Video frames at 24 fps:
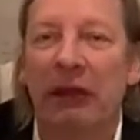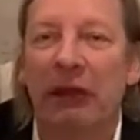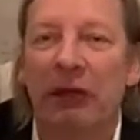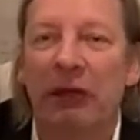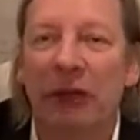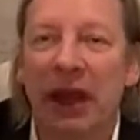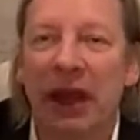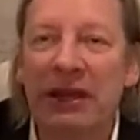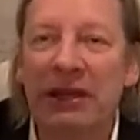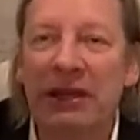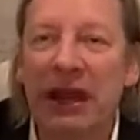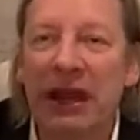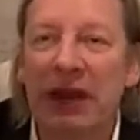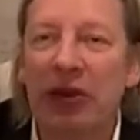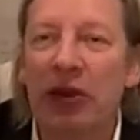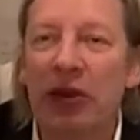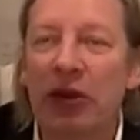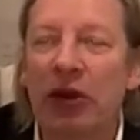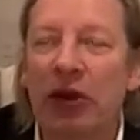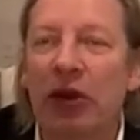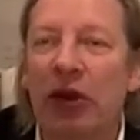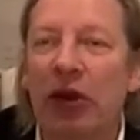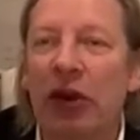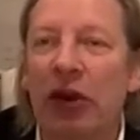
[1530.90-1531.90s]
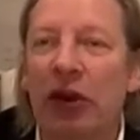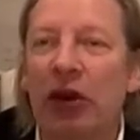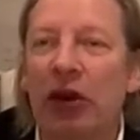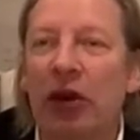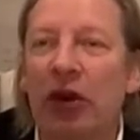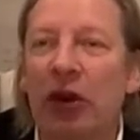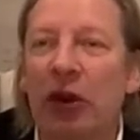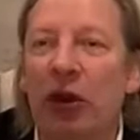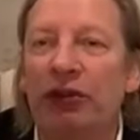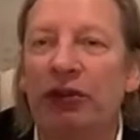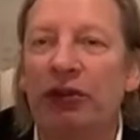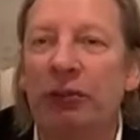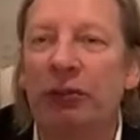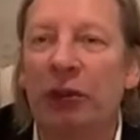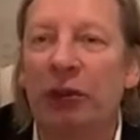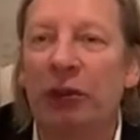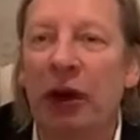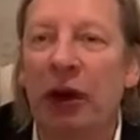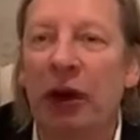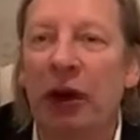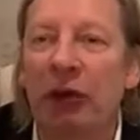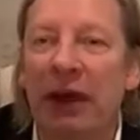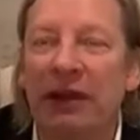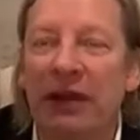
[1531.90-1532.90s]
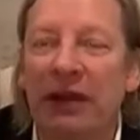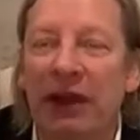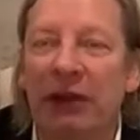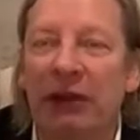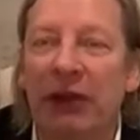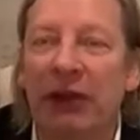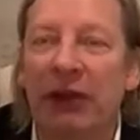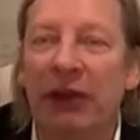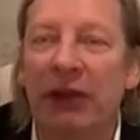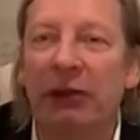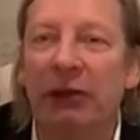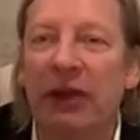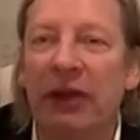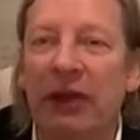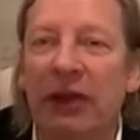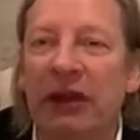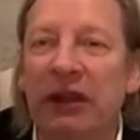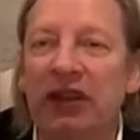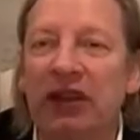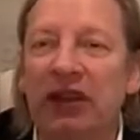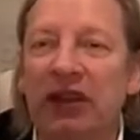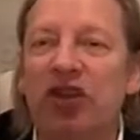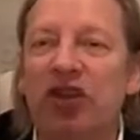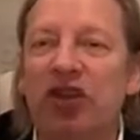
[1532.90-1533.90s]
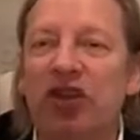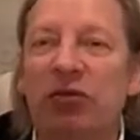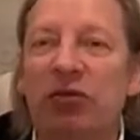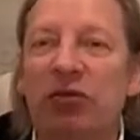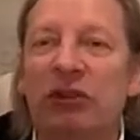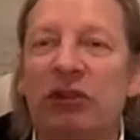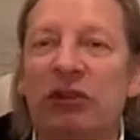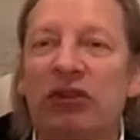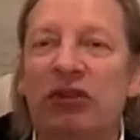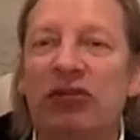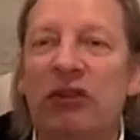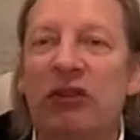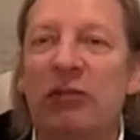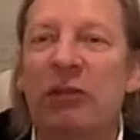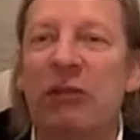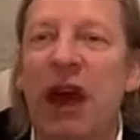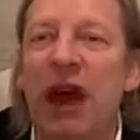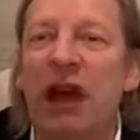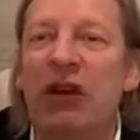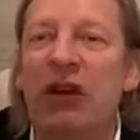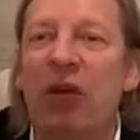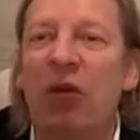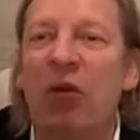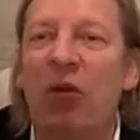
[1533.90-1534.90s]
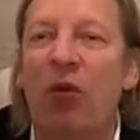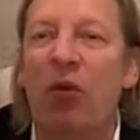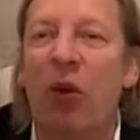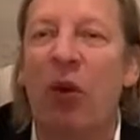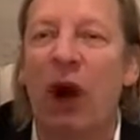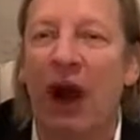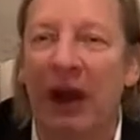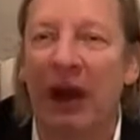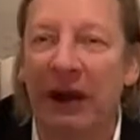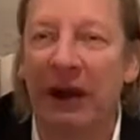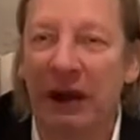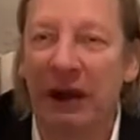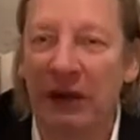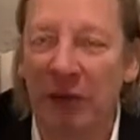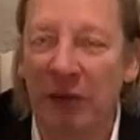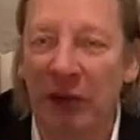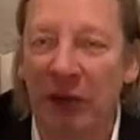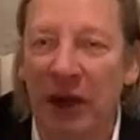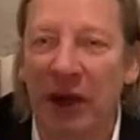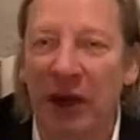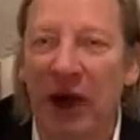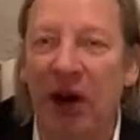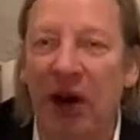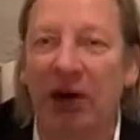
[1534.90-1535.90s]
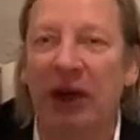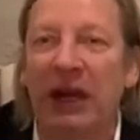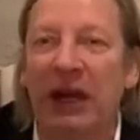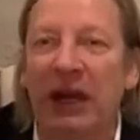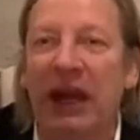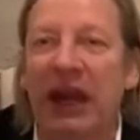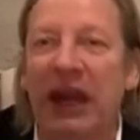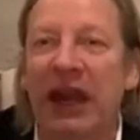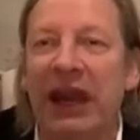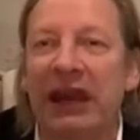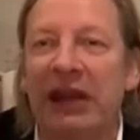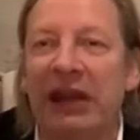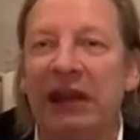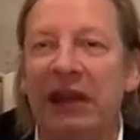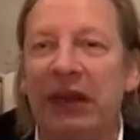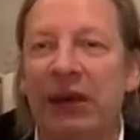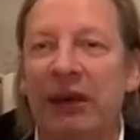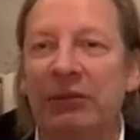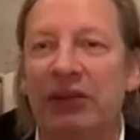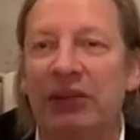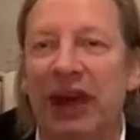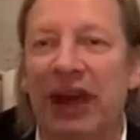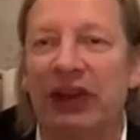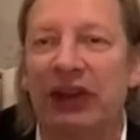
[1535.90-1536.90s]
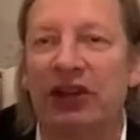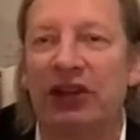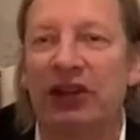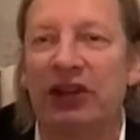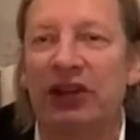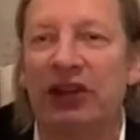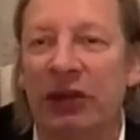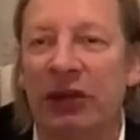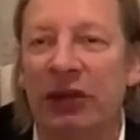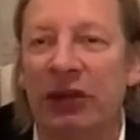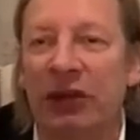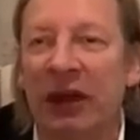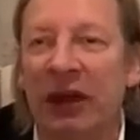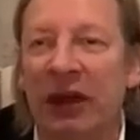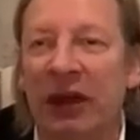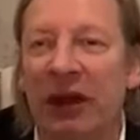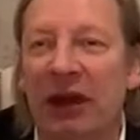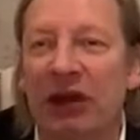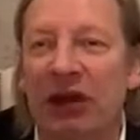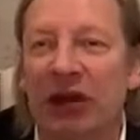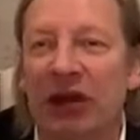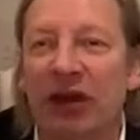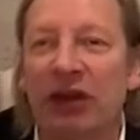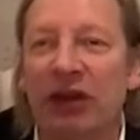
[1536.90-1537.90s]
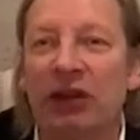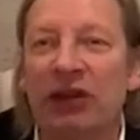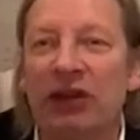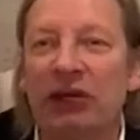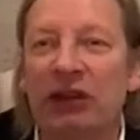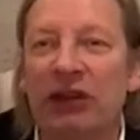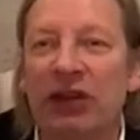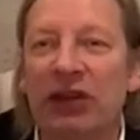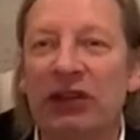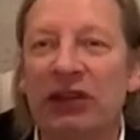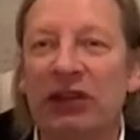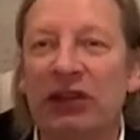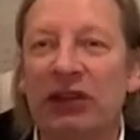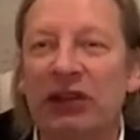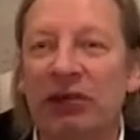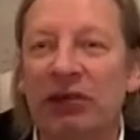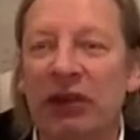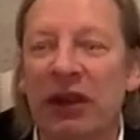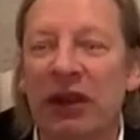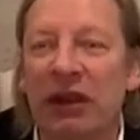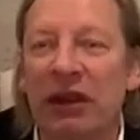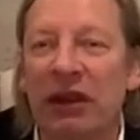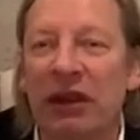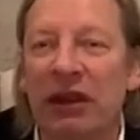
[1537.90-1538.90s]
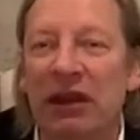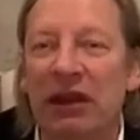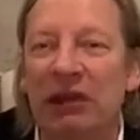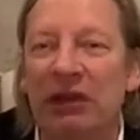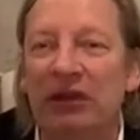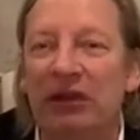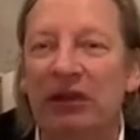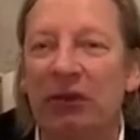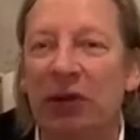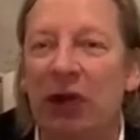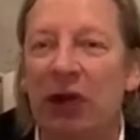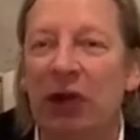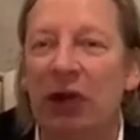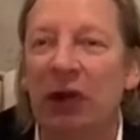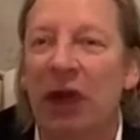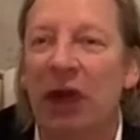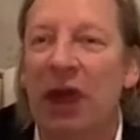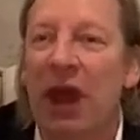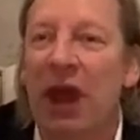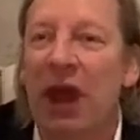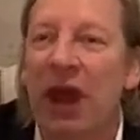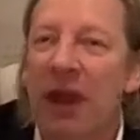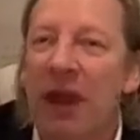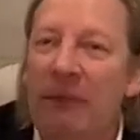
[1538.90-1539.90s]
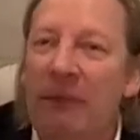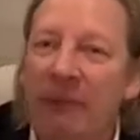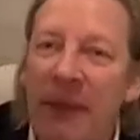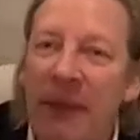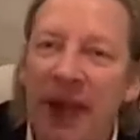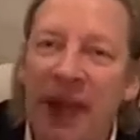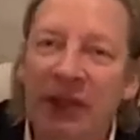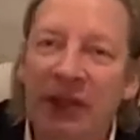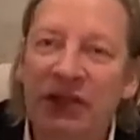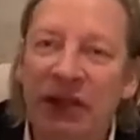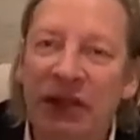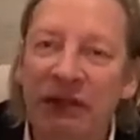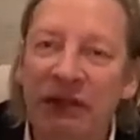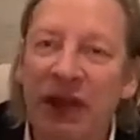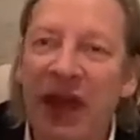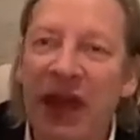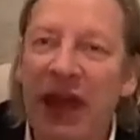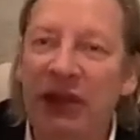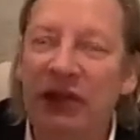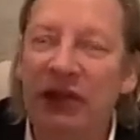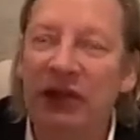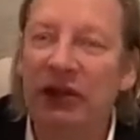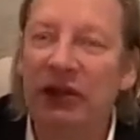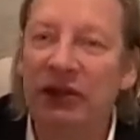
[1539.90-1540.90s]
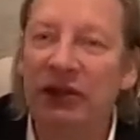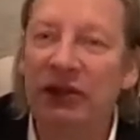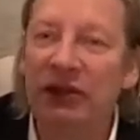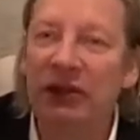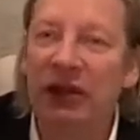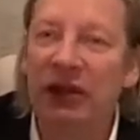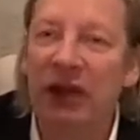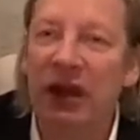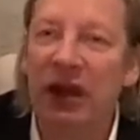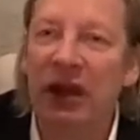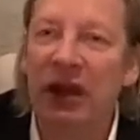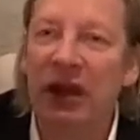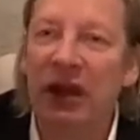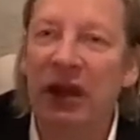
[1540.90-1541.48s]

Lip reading: write down who you're going to call tomorrow. Write down the 3 things you will do no matter what hurricane comes at you. You're going to do these 3 things tomorrow. Massive actions